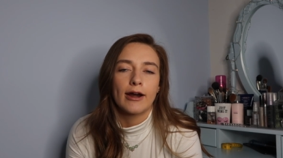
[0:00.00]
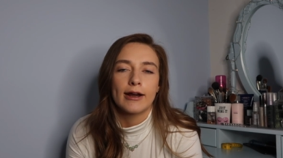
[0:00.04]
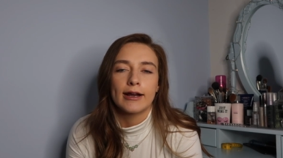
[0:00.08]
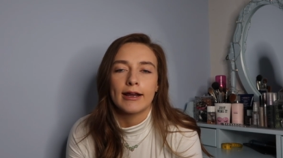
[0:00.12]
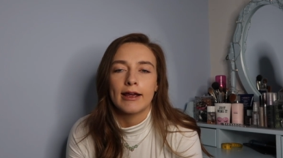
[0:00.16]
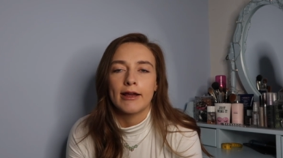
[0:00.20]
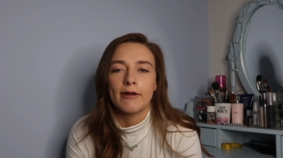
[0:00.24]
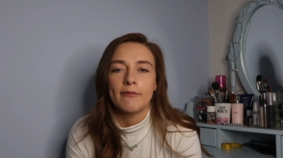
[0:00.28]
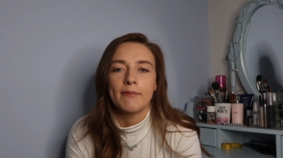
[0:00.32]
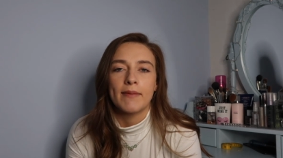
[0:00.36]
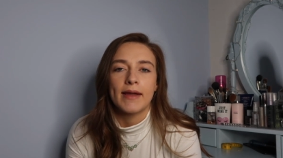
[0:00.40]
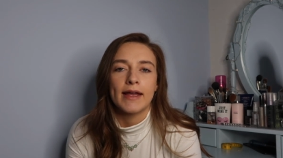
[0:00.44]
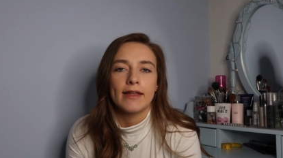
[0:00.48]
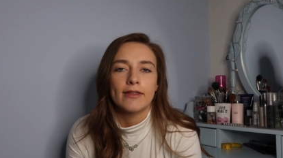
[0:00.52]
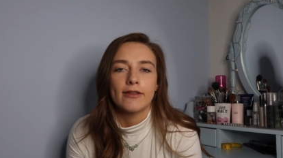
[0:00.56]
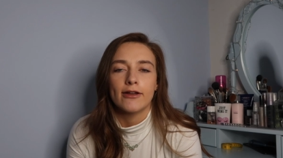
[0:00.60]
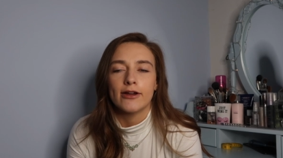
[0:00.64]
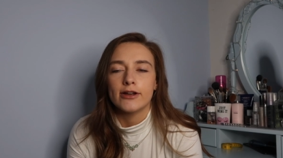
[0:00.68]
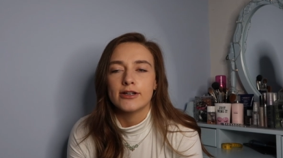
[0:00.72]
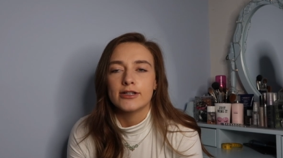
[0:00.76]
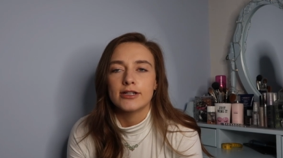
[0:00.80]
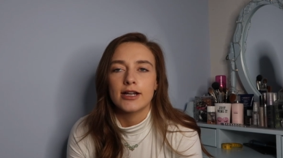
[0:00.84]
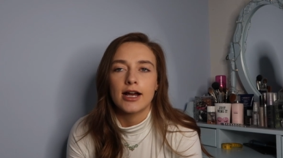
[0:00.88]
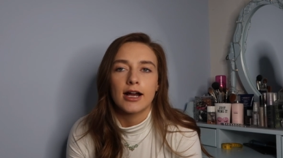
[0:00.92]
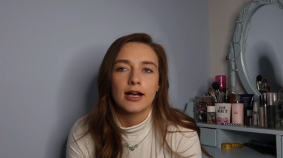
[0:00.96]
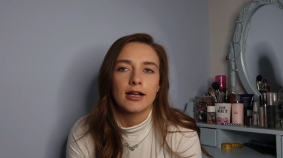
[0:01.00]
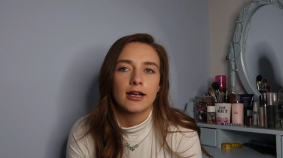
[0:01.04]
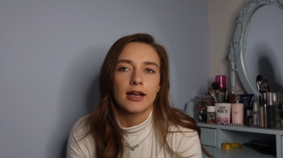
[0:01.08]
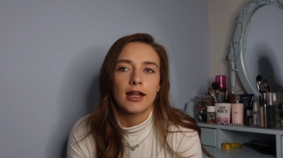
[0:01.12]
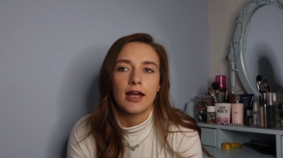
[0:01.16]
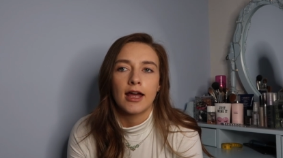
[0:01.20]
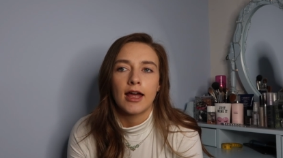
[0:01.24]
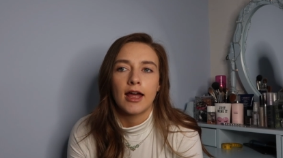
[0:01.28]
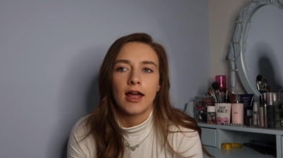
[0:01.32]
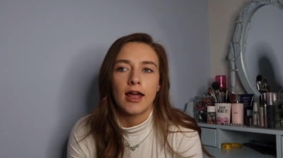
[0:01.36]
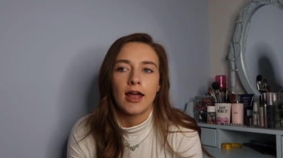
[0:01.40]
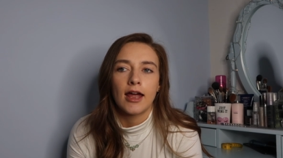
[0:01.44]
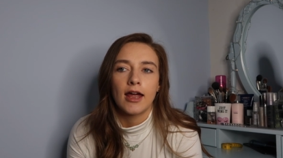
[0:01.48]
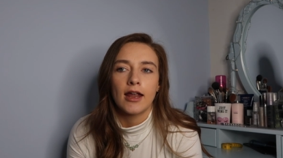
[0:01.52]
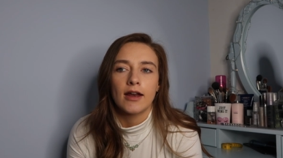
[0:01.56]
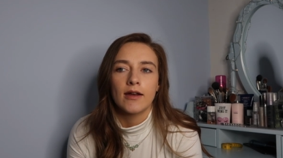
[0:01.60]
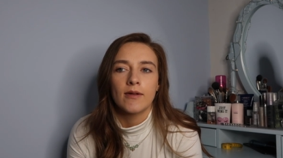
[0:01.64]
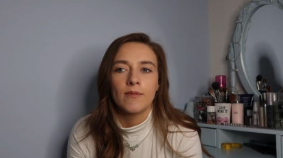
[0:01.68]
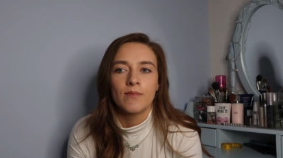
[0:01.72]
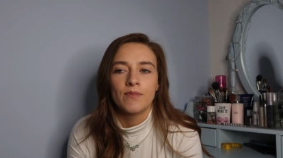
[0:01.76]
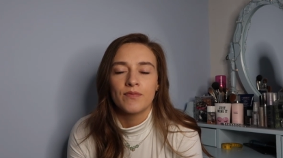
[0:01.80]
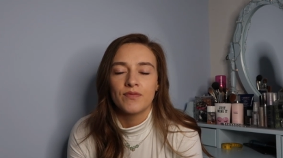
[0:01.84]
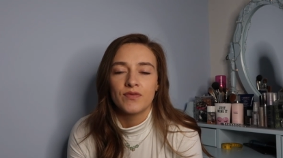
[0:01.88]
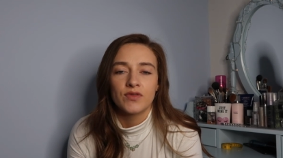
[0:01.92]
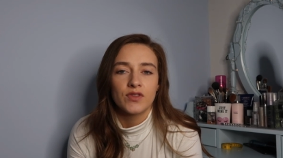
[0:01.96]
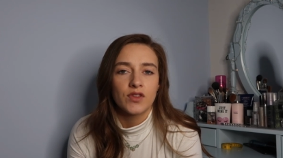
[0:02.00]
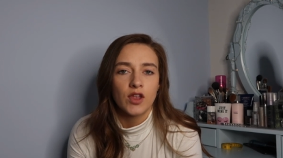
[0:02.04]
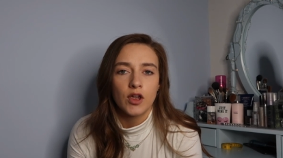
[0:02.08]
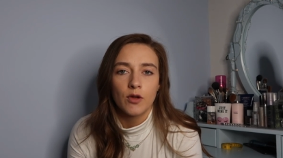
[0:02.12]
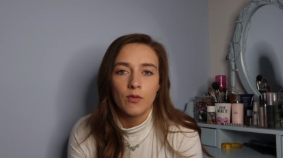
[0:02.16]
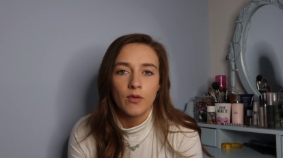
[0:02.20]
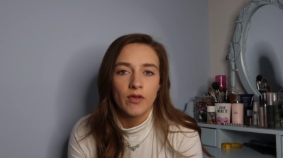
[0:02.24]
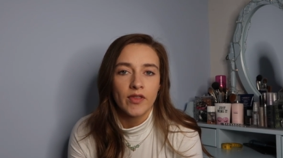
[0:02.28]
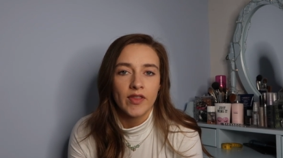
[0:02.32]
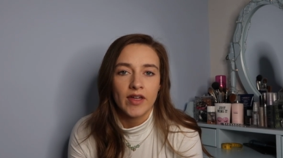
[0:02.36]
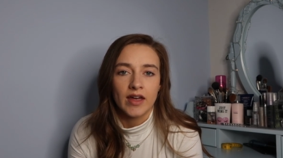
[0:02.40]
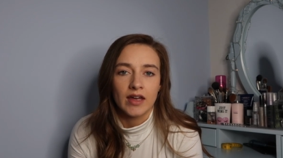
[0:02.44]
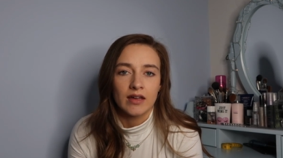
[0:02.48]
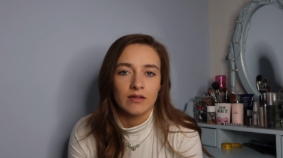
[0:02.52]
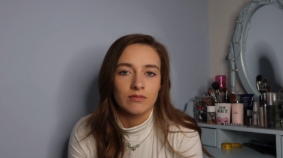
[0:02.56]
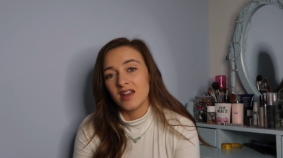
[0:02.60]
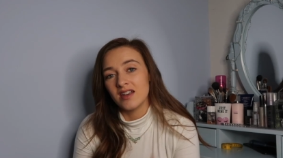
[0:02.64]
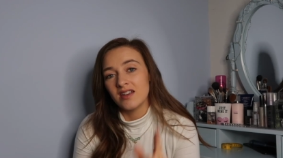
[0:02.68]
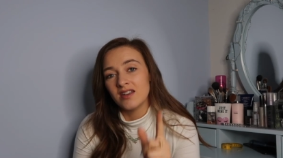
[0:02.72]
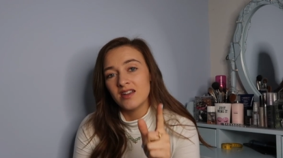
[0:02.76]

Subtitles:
Give me that chocolate. Don't want that.